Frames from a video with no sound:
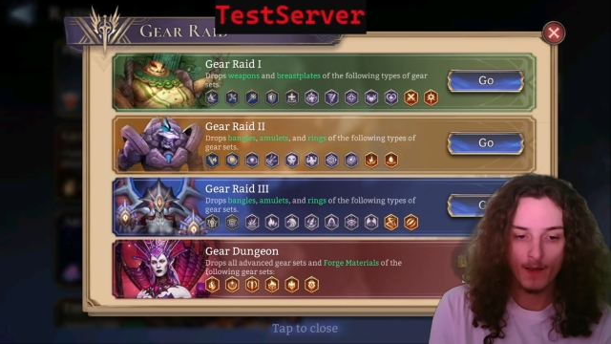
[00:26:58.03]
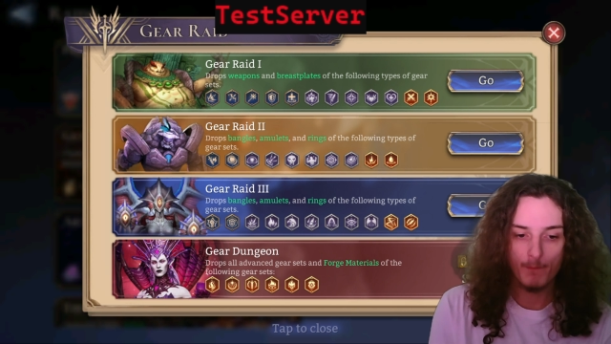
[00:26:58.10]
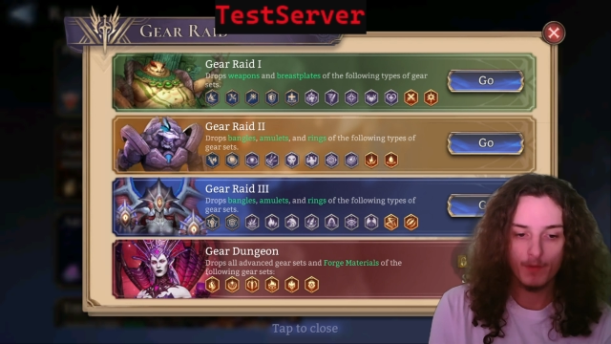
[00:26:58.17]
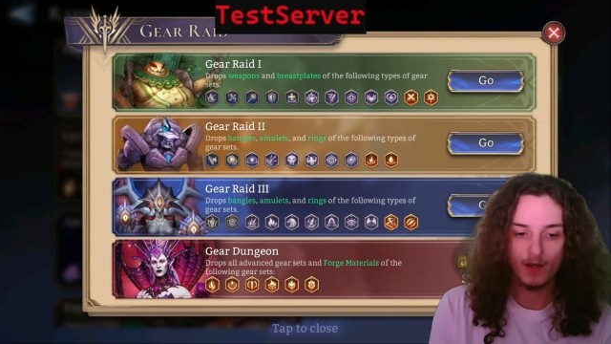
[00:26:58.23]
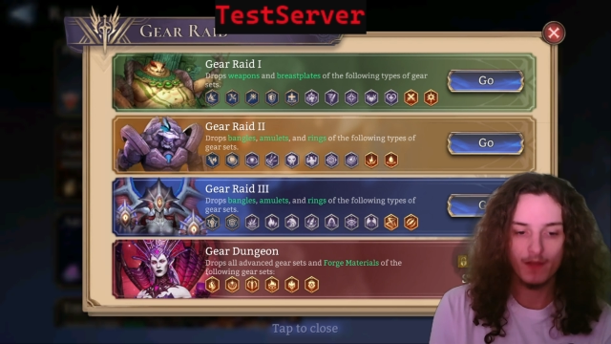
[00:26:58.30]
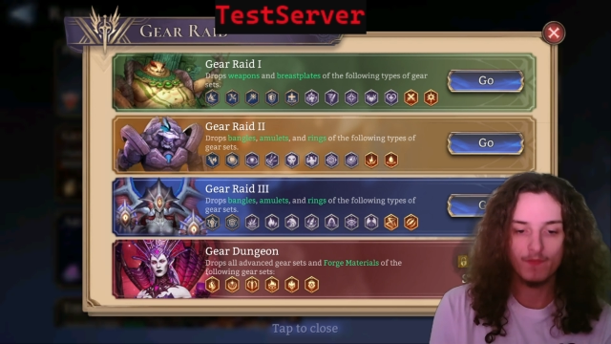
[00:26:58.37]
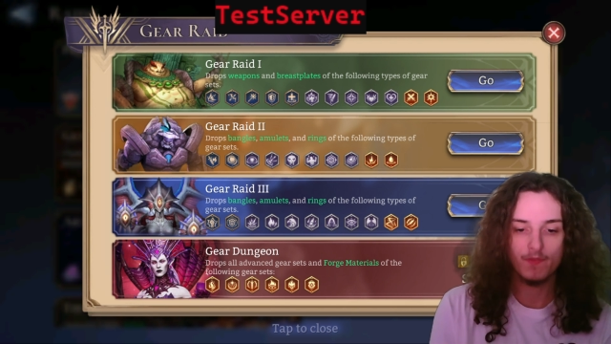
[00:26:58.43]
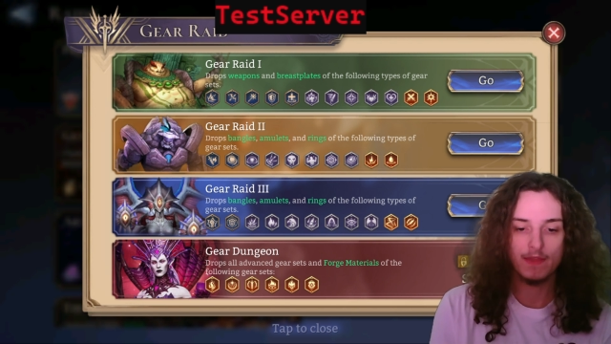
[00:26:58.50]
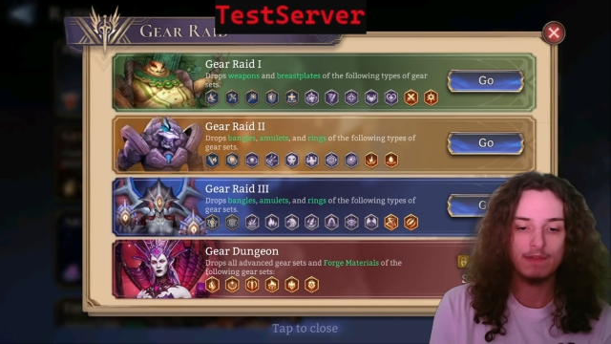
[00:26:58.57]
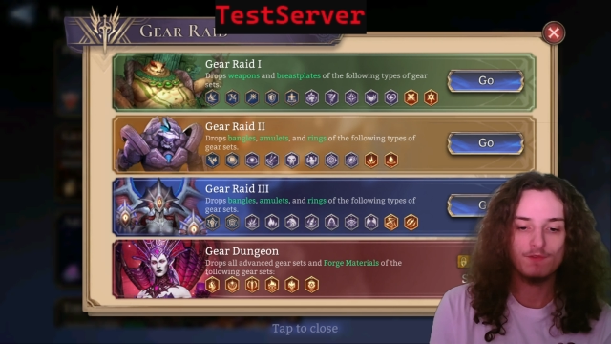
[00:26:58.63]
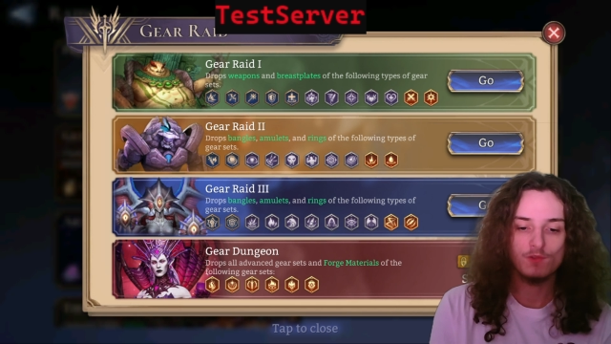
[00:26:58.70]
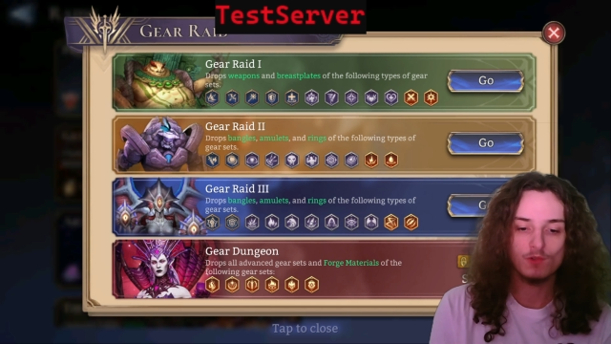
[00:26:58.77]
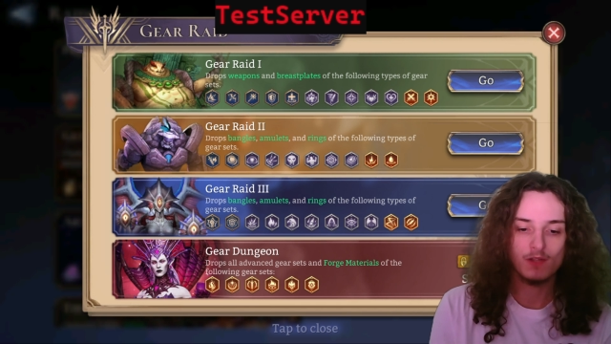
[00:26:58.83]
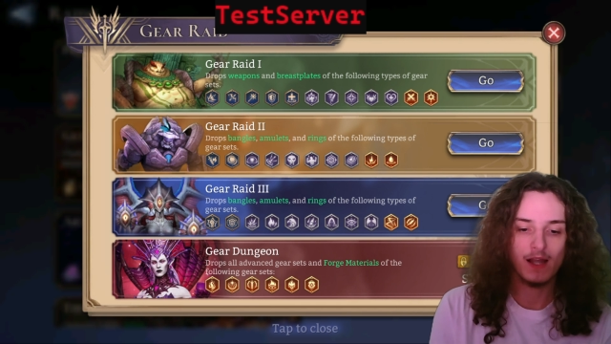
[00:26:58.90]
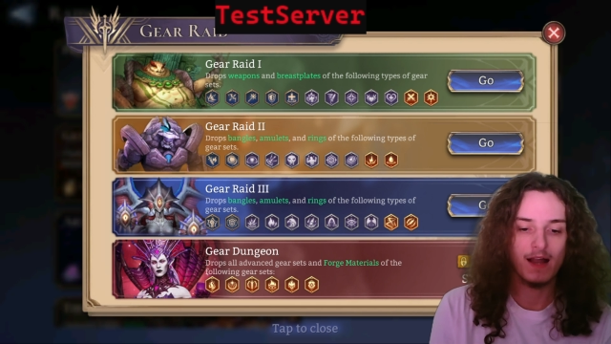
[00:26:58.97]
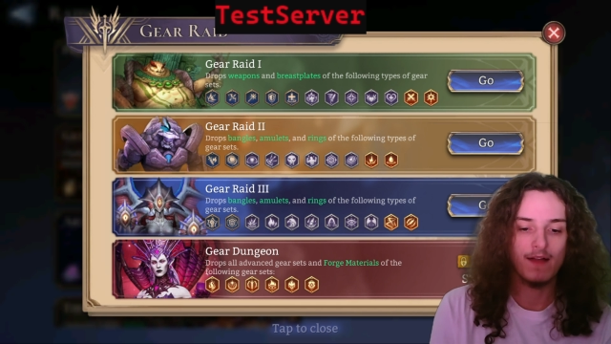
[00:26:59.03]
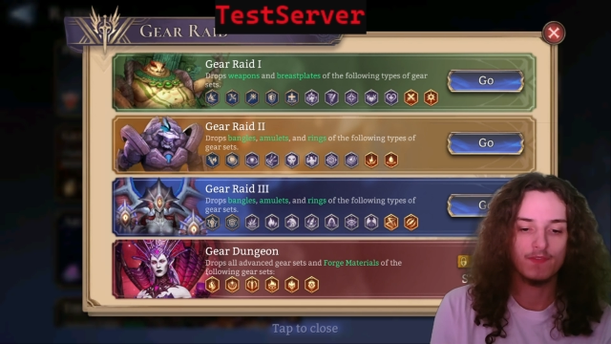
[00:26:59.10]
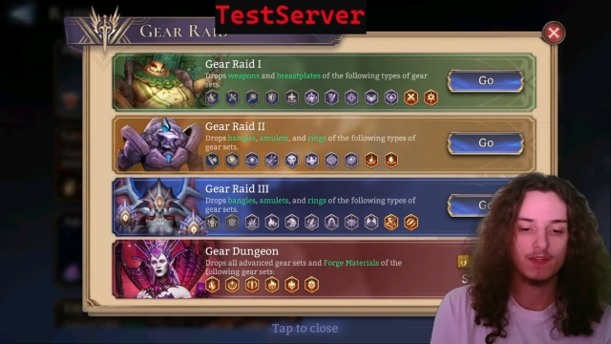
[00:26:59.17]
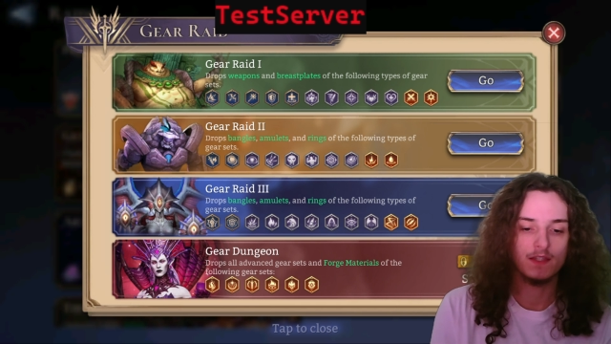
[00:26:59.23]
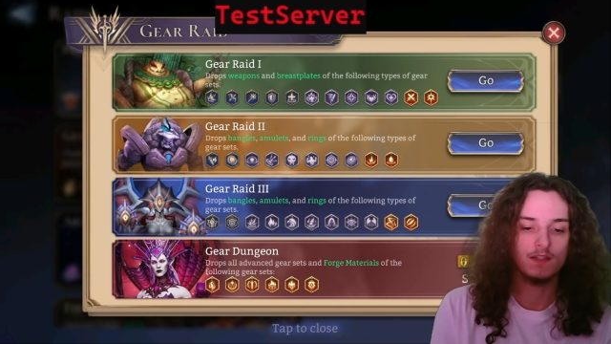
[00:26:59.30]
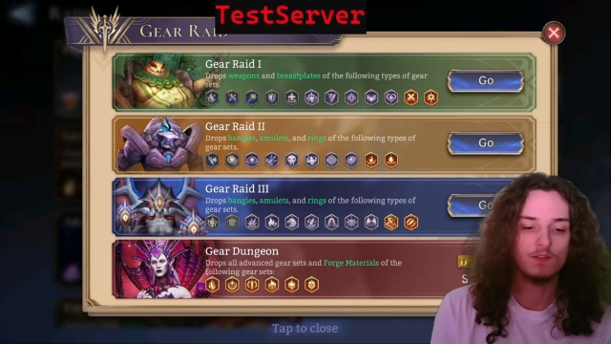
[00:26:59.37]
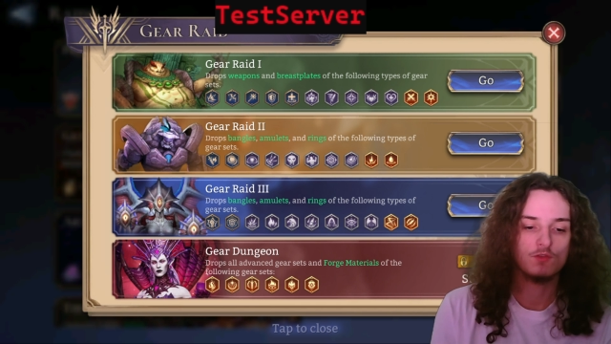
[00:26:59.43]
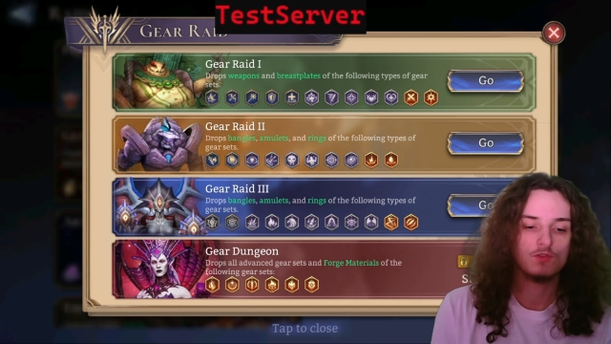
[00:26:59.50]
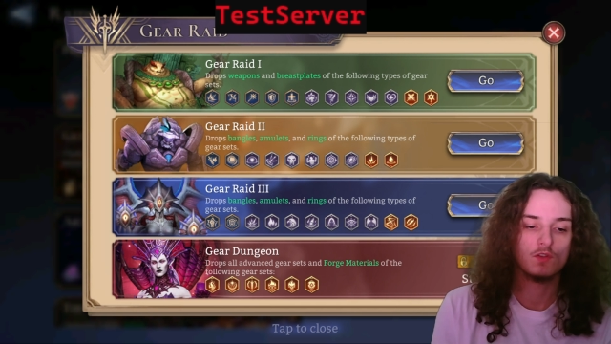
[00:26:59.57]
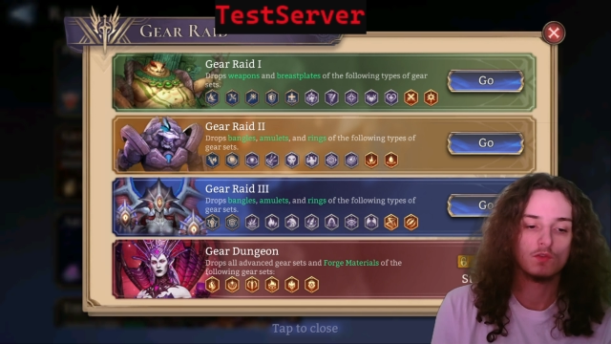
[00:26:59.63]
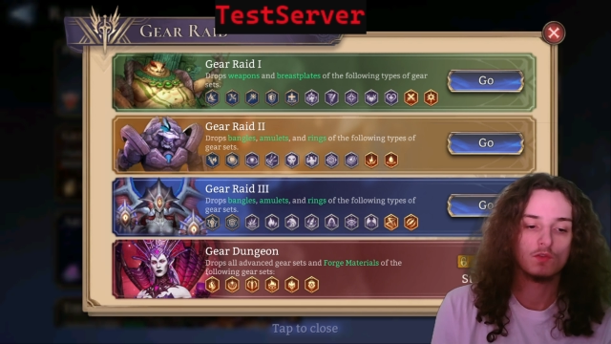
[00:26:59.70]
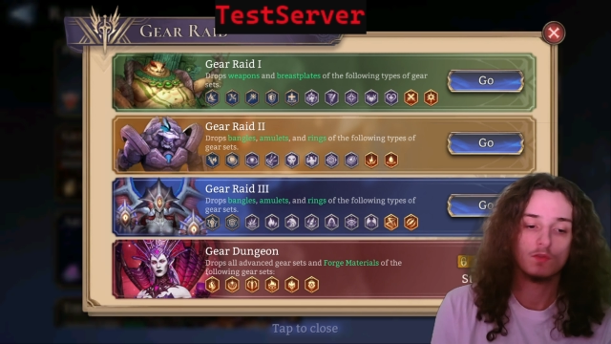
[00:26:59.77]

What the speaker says: But if you can't, then he's just